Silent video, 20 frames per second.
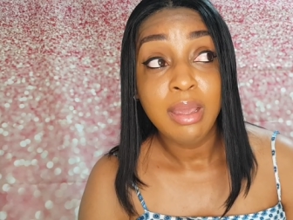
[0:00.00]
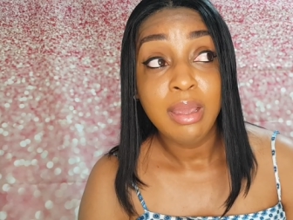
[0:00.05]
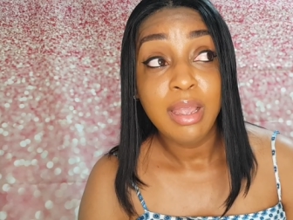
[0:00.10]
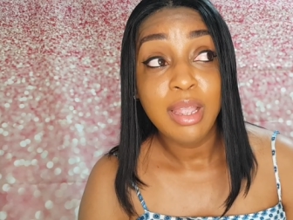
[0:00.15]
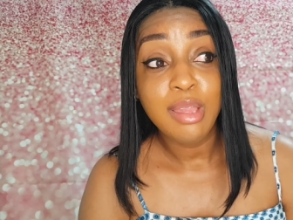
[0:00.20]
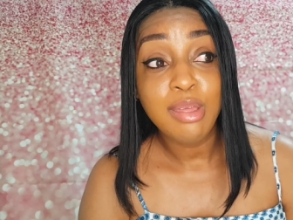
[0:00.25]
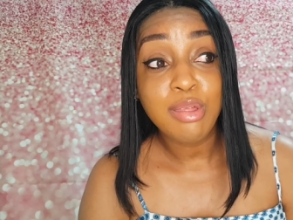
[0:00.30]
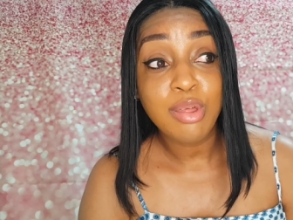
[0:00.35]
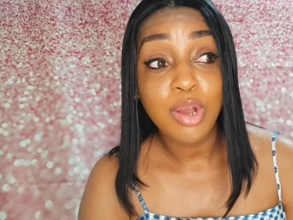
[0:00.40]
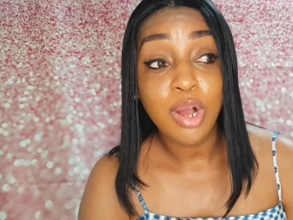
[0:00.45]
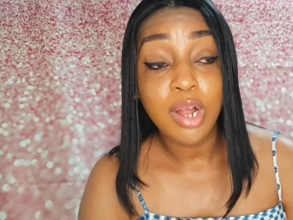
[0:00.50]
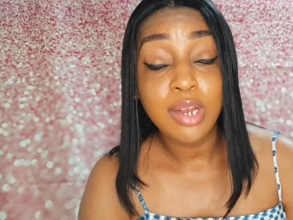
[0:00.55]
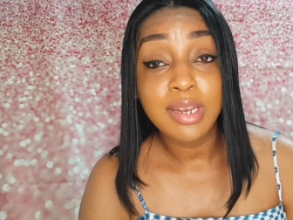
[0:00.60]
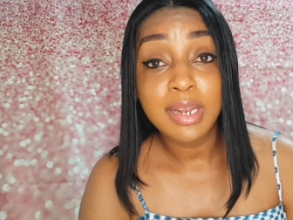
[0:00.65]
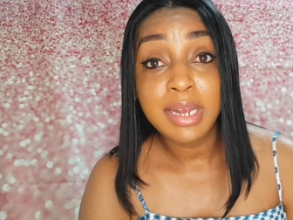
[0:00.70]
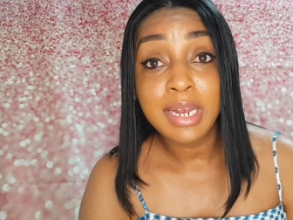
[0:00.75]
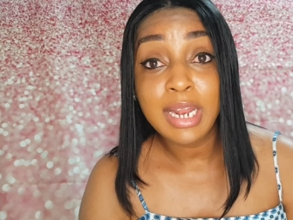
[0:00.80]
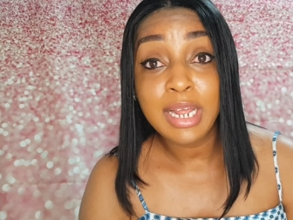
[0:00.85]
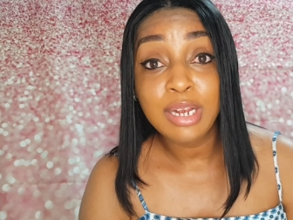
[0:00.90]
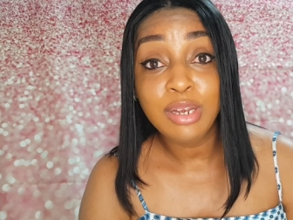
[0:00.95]
it's called the
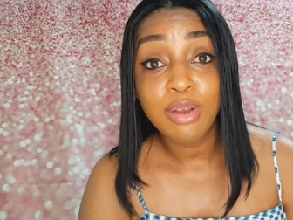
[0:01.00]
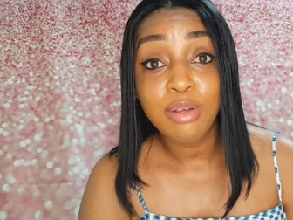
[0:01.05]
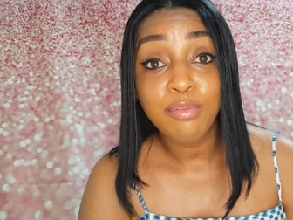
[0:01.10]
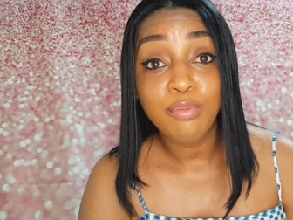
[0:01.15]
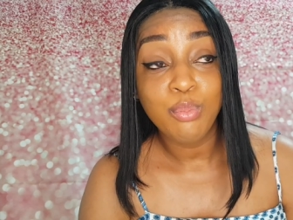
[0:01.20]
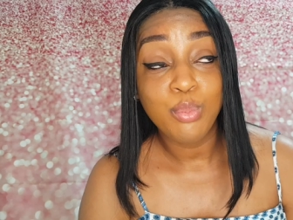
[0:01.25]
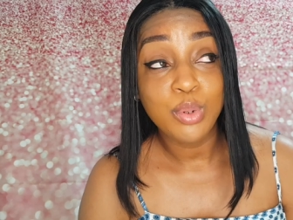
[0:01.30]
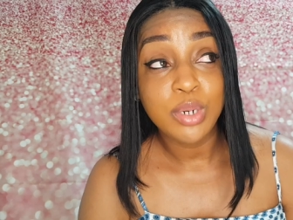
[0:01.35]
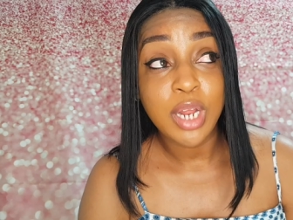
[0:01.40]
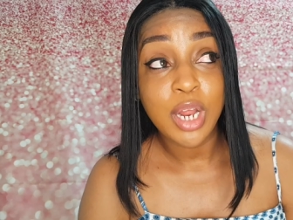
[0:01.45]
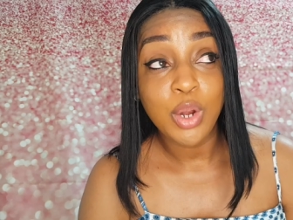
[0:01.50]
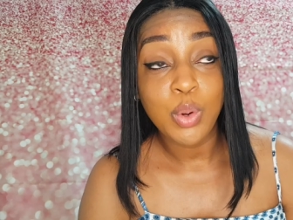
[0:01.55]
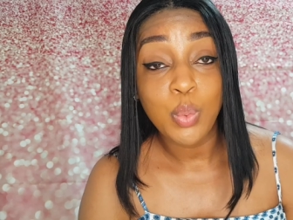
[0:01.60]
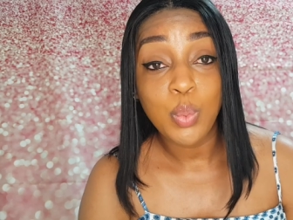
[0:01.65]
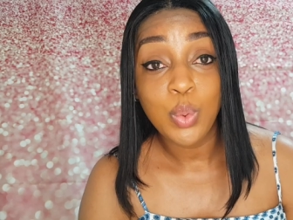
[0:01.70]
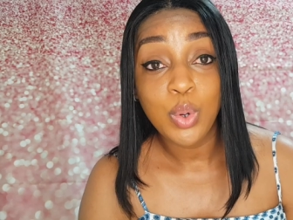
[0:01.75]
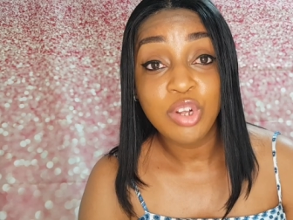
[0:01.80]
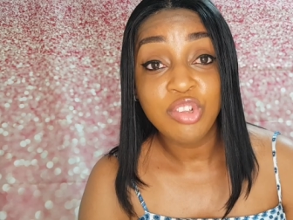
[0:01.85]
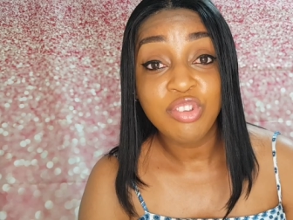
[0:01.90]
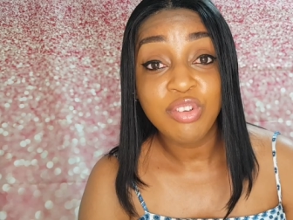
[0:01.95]
land of wood and
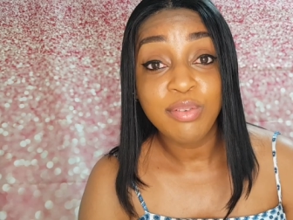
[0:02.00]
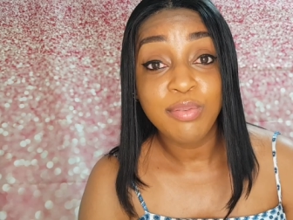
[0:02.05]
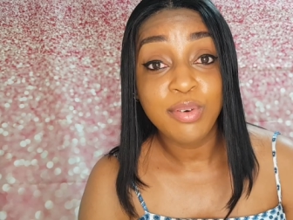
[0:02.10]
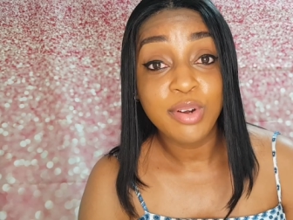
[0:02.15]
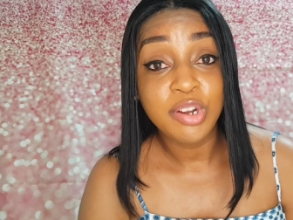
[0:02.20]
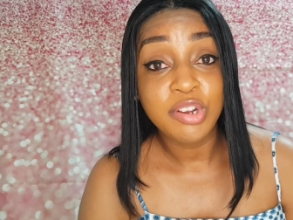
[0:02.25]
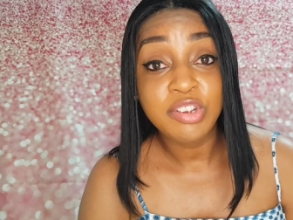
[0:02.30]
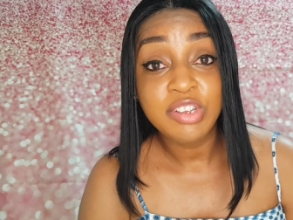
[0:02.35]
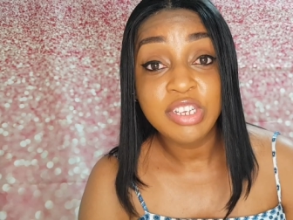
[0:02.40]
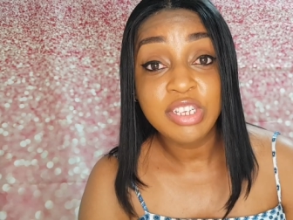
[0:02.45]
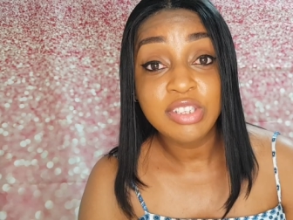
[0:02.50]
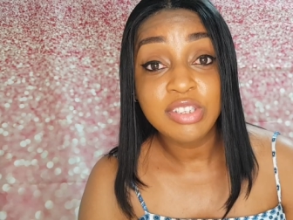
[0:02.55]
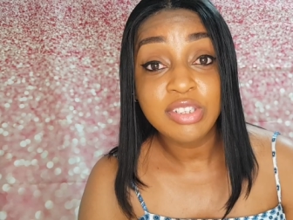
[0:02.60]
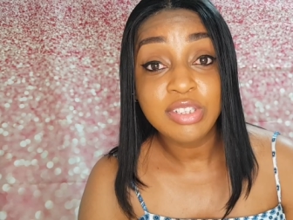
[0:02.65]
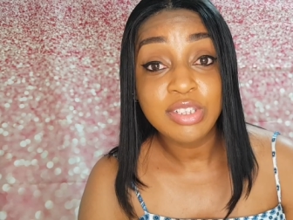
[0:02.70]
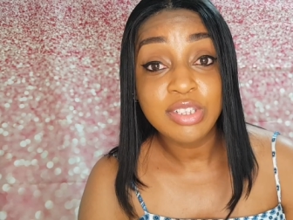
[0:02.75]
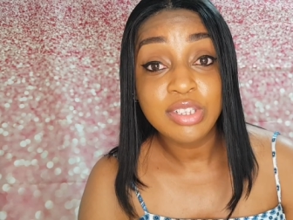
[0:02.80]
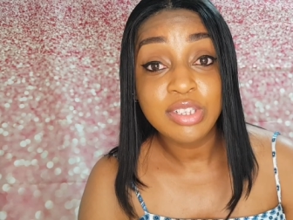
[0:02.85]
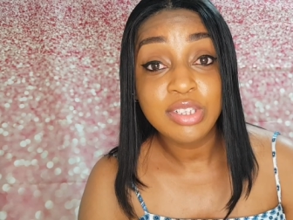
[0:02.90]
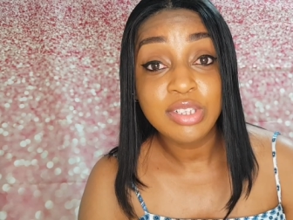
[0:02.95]
water for a
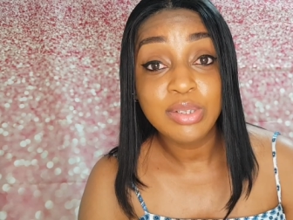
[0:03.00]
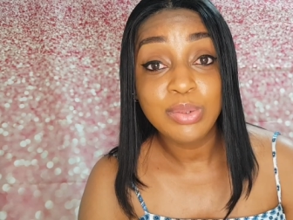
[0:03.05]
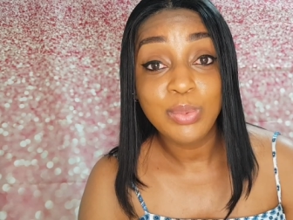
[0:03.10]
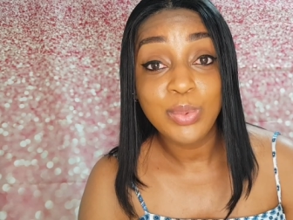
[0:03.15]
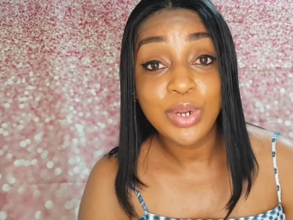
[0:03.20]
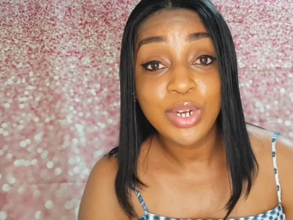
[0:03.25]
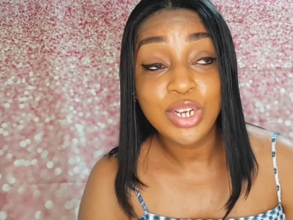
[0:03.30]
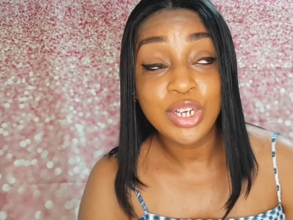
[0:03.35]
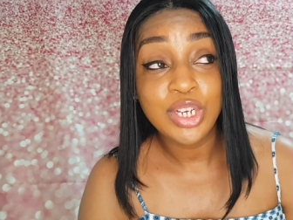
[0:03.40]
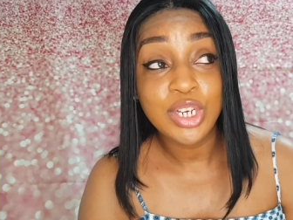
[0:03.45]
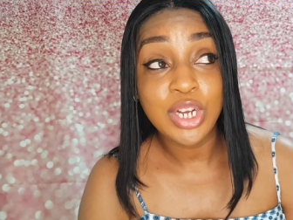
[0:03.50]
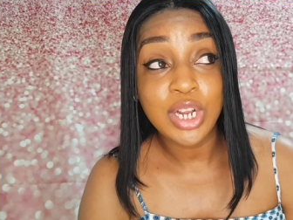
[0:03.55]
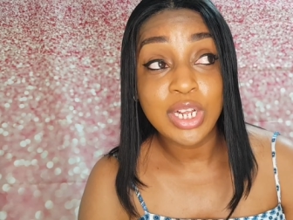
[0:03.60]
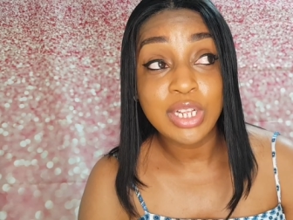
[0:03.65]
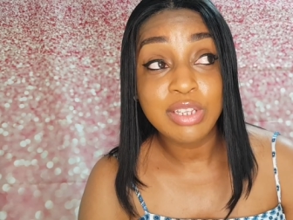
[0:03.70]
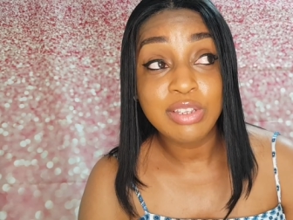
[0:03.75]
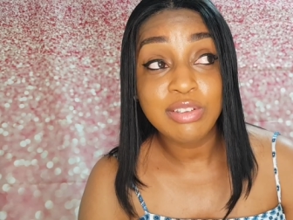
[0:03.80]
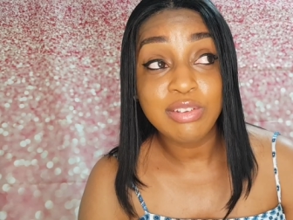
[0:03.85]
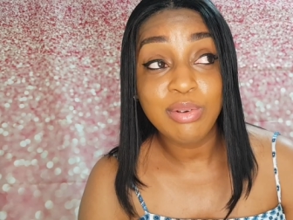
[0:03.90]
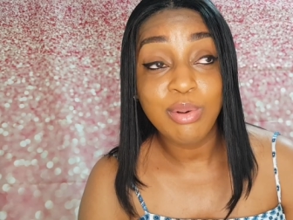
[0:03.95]
reason we're
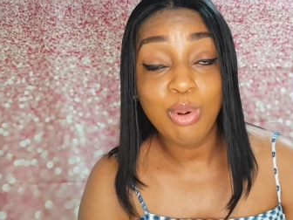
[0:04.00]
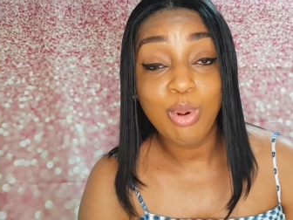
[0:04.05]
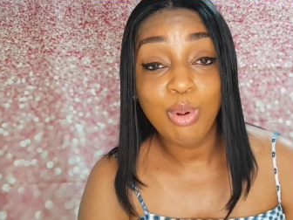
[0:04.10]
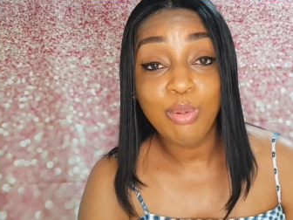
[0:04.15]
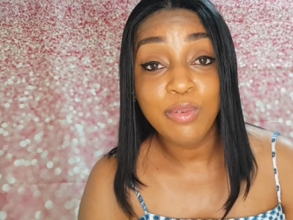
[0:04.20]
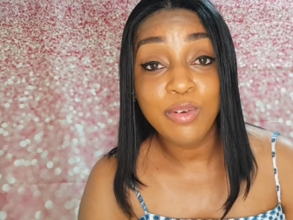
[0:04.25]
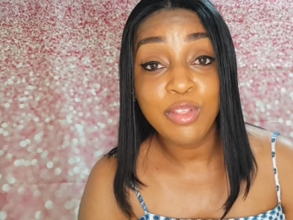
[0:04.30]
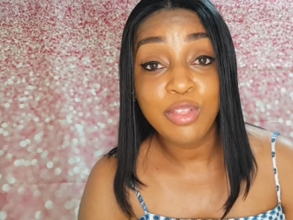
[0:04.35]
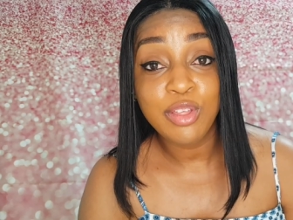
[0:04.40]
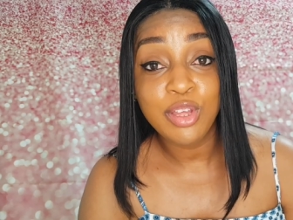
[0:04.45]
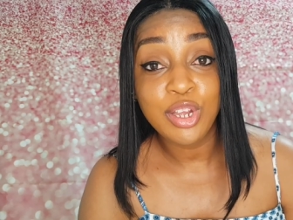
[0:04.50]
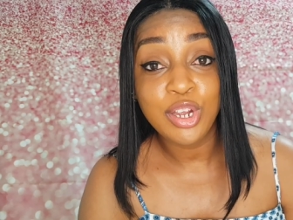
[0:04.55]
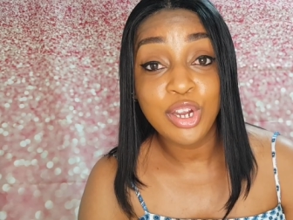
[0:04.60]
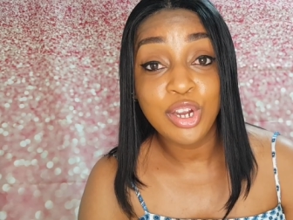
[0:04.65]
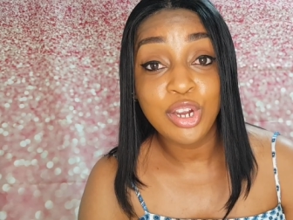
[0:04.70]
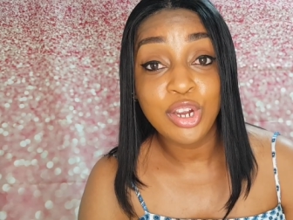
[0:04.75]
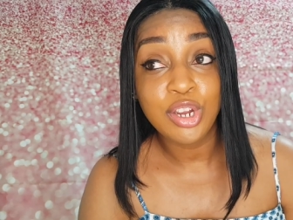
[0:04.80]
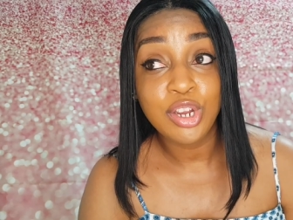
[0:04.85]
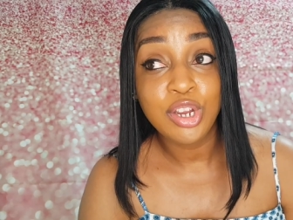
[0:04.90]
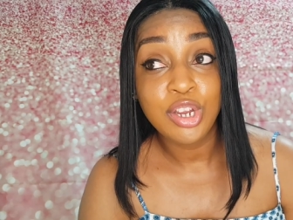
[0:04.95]
not over
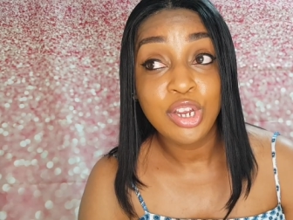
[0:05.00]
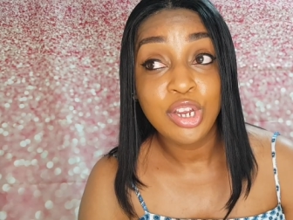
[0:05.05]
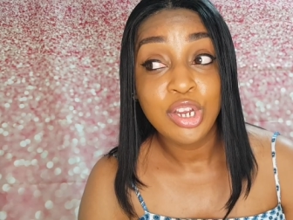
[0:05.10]
there